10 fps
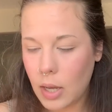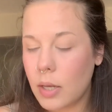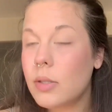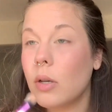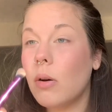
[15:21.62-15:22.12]

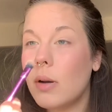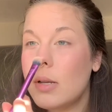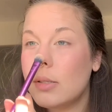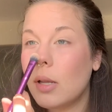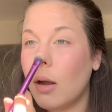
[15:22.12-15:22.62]
So
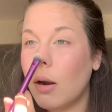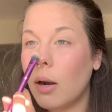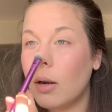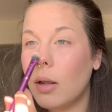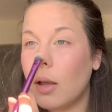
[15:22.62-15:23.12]
it's
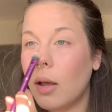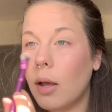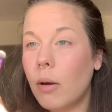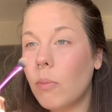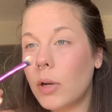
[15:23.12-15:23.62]
hard
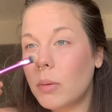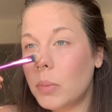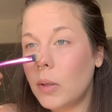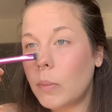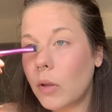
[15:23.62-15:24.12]
when
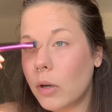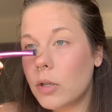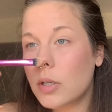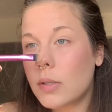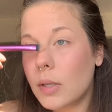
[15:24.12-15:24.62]
people are
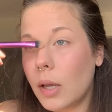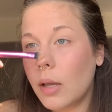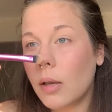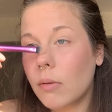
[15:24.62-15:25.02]
just like